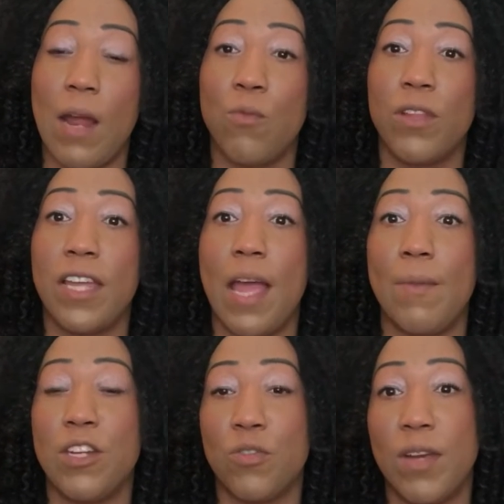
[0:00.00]
I really
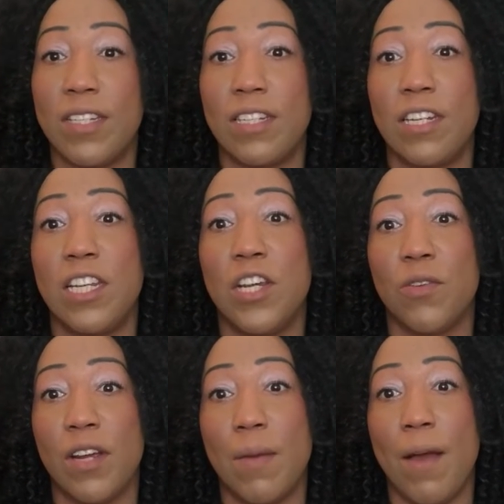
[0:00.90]
am interested in
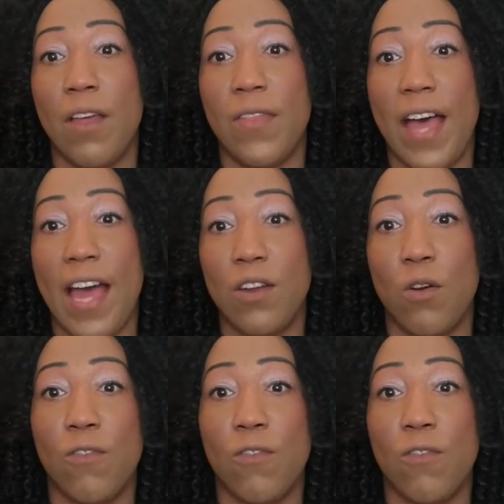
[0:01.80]
hearing about that.